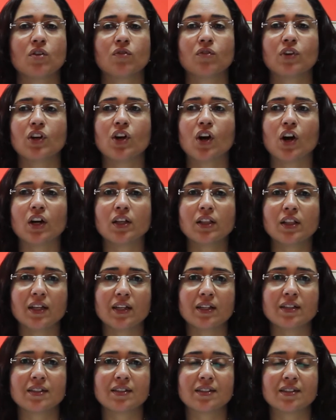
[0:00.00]

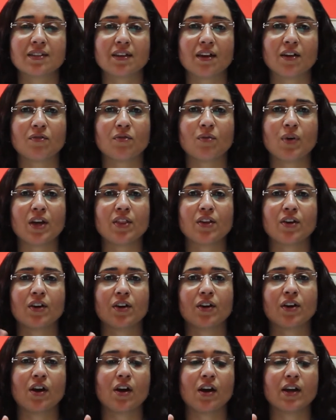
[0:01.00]
regardless of whether
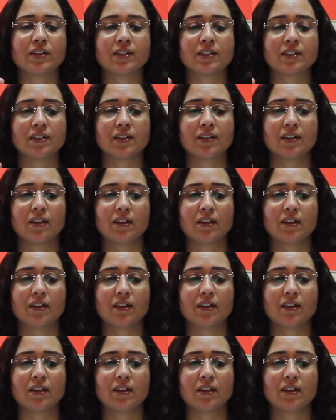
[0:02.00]
or not